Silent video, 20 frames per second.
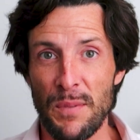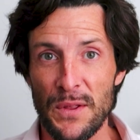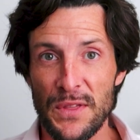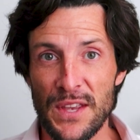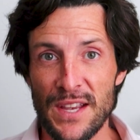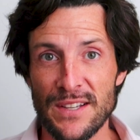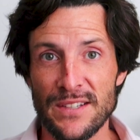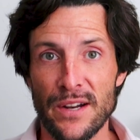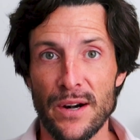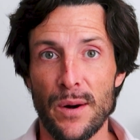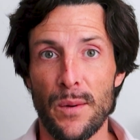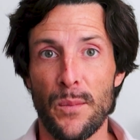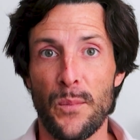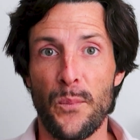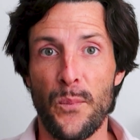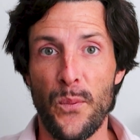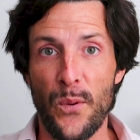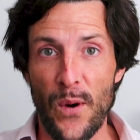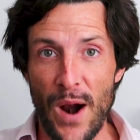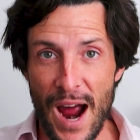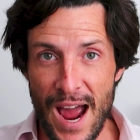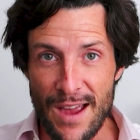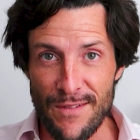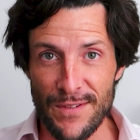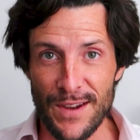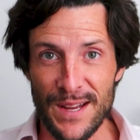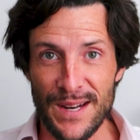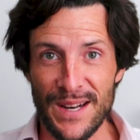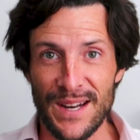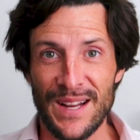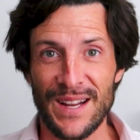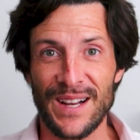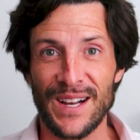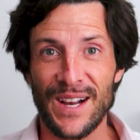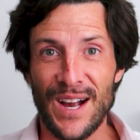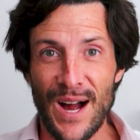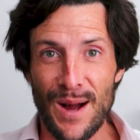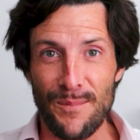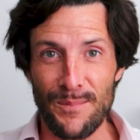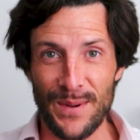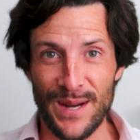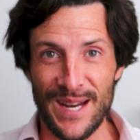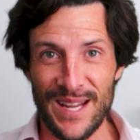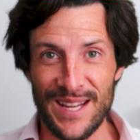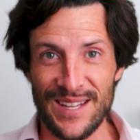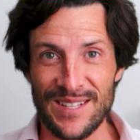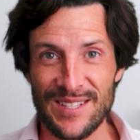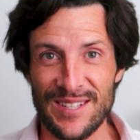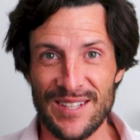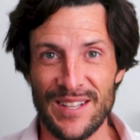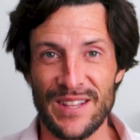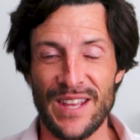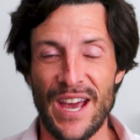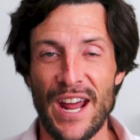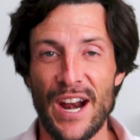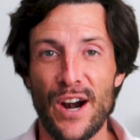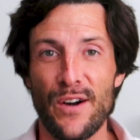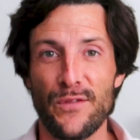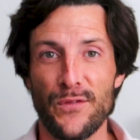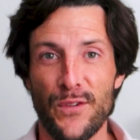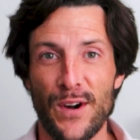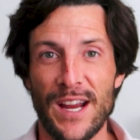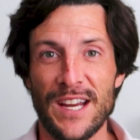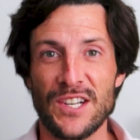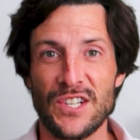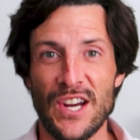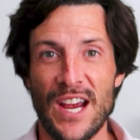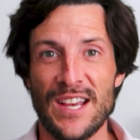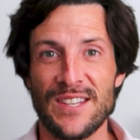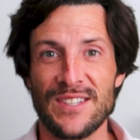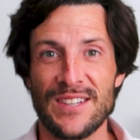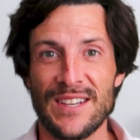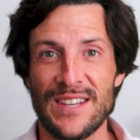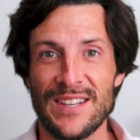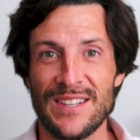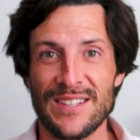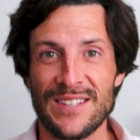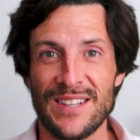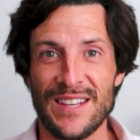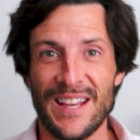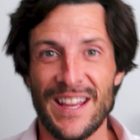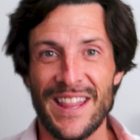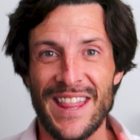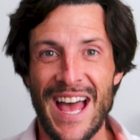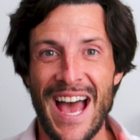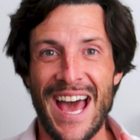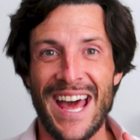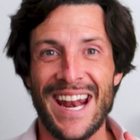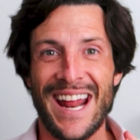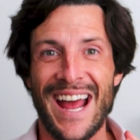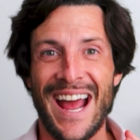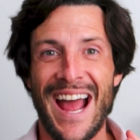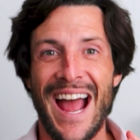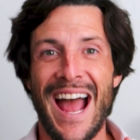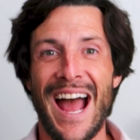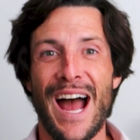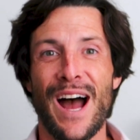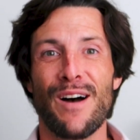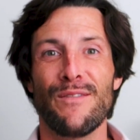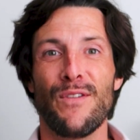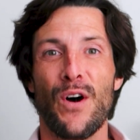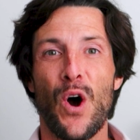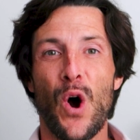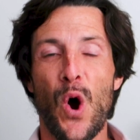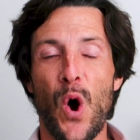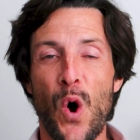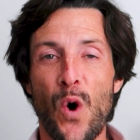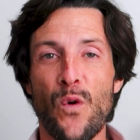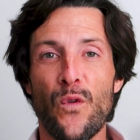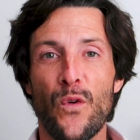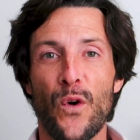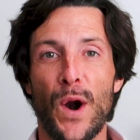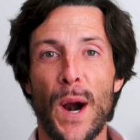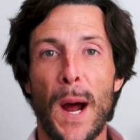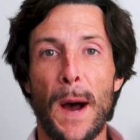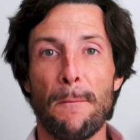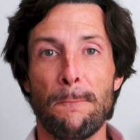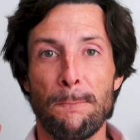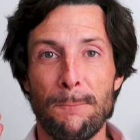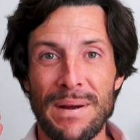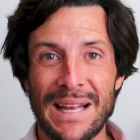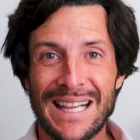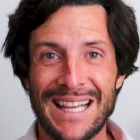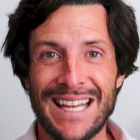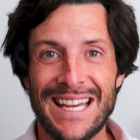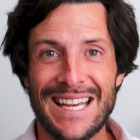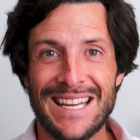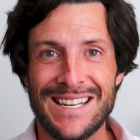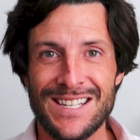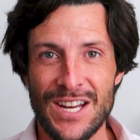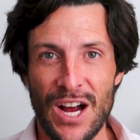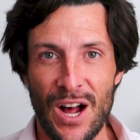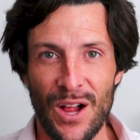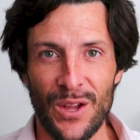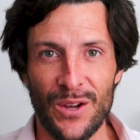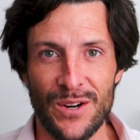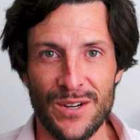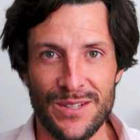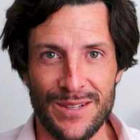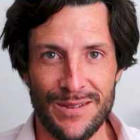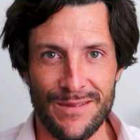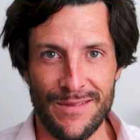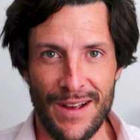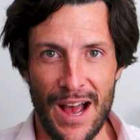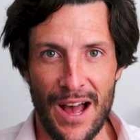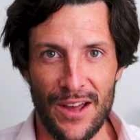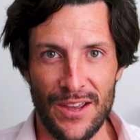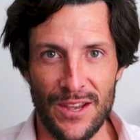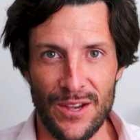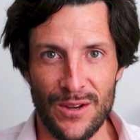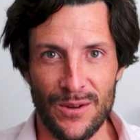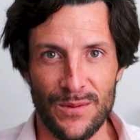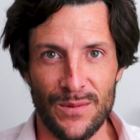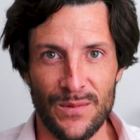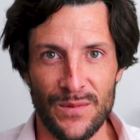but these are private companies that are franchisees that have over a billion dollars in value.